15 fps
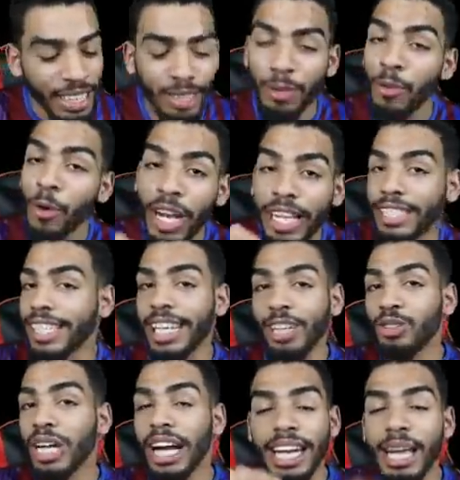That's, when I tell
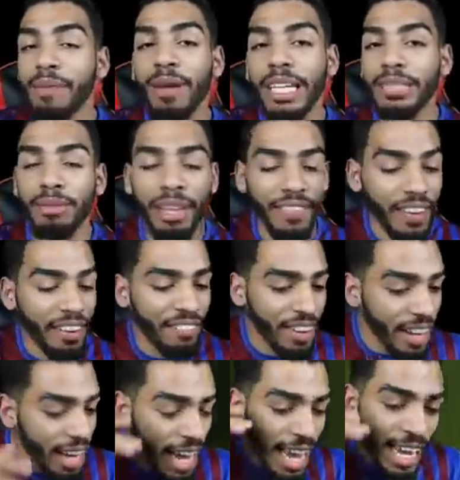you that Neymar's my
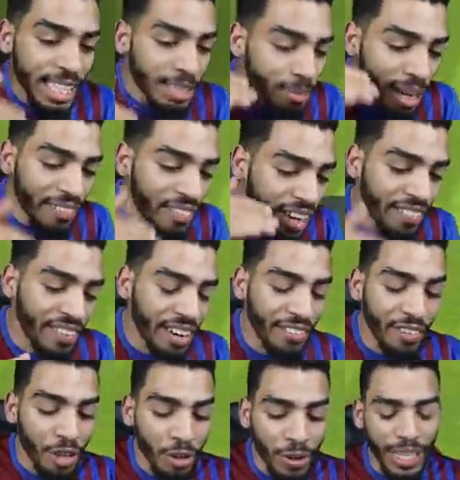favorite, he's my
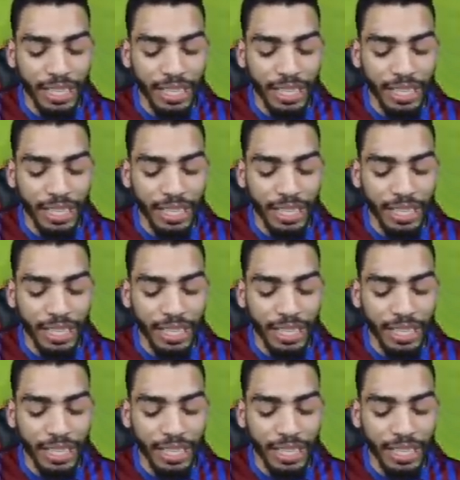favorite for a